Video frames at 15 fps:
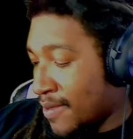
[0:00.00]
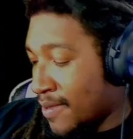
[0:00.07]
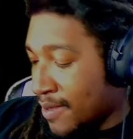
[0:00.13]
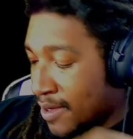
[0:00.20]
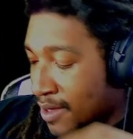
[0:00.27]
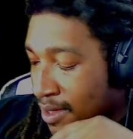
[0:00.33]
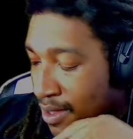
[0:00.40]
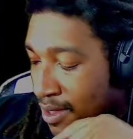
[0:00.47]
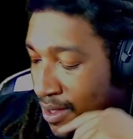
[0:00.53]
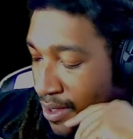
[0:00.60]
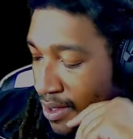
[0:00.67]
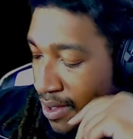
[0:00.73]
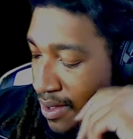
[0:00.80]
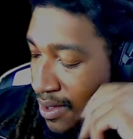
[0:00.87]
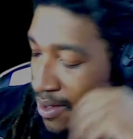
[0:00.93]
Yeah. He's
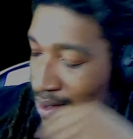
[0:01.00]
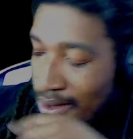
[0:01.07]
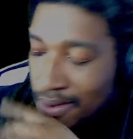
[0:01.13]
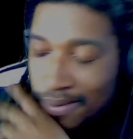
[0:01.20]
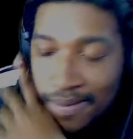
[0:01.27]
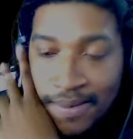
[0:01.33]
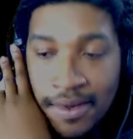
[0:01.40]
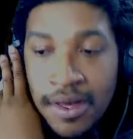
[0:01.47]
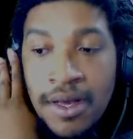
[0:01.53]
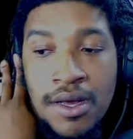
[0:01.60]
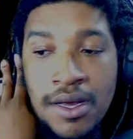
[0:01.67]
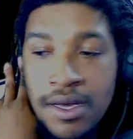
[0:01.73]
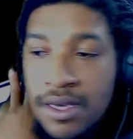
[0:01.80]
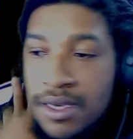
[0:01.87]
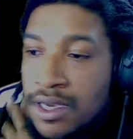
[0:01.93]
becoming a real pain in
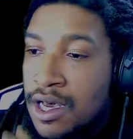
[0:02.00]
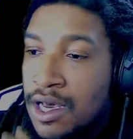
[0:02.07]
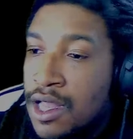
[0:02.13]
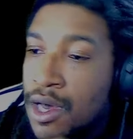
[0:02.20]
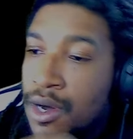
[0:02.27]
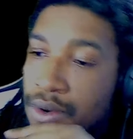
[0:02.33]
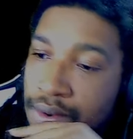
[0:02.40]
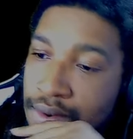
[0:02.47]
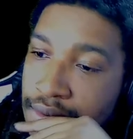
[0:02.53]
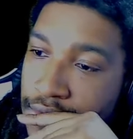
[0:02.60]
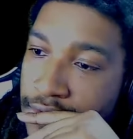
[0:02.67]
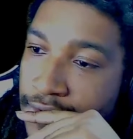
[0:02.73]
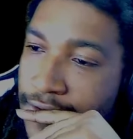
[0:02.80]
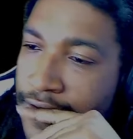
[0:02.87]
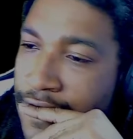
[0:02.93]
the ass. I mean, should I
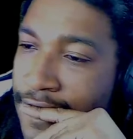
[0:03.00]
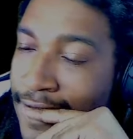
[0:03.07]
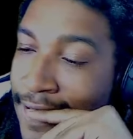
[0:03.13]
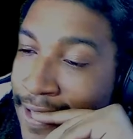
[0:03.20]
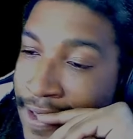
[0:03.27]
crack him on or what?